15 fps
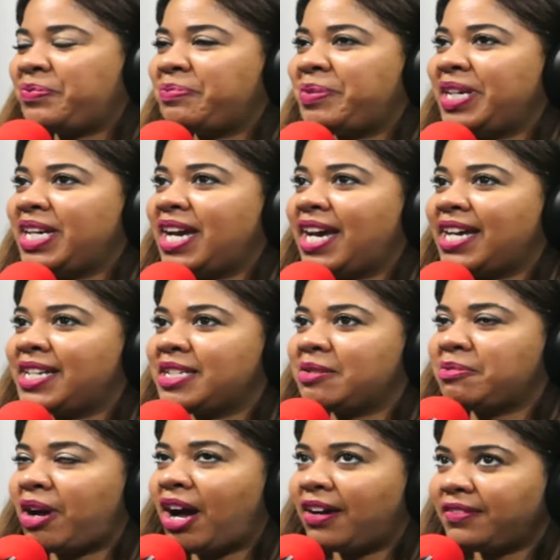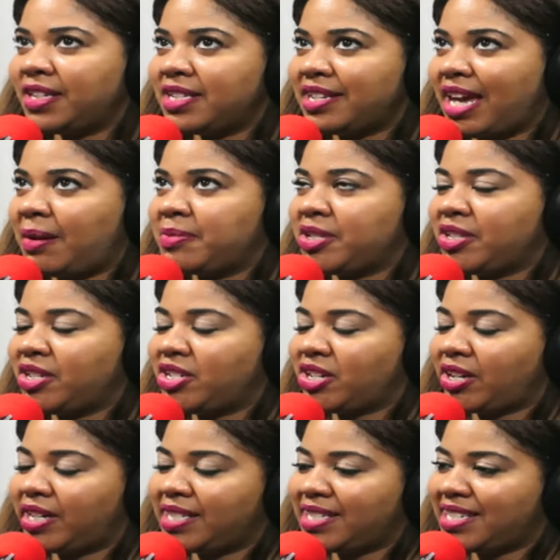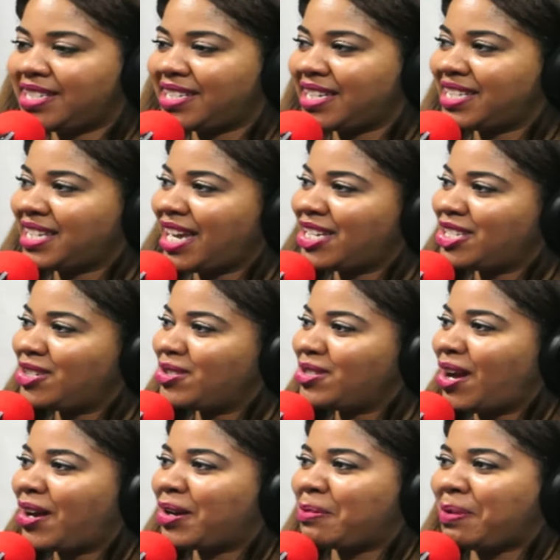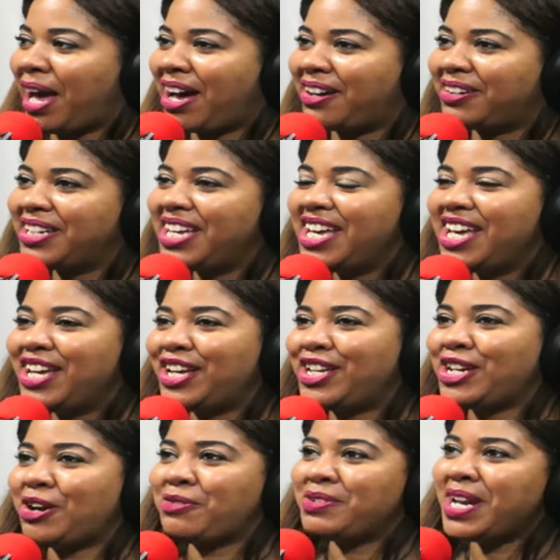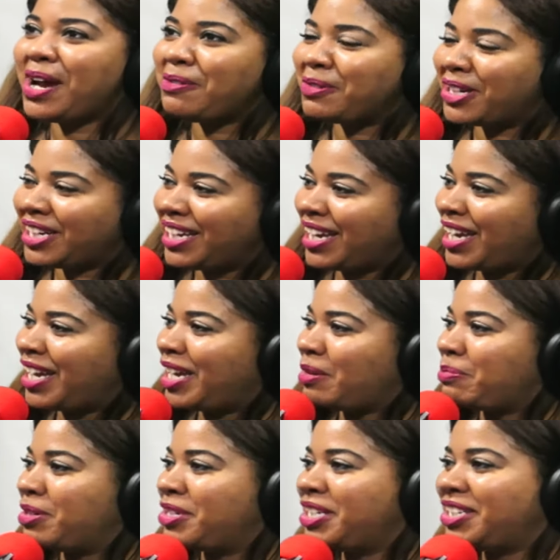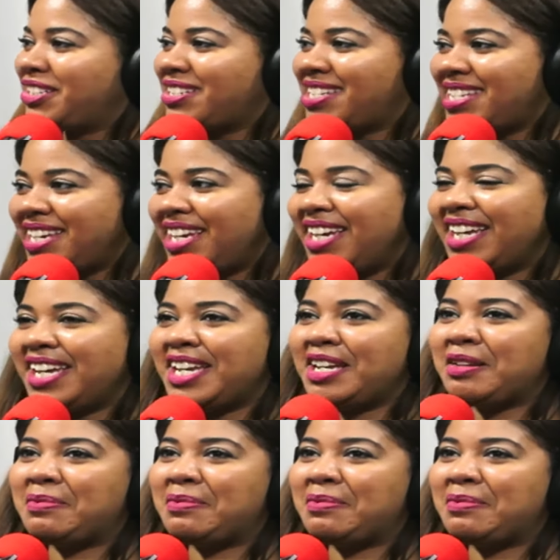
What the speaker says: because oftentimes on the journey to success, you talk about, networking, building your team,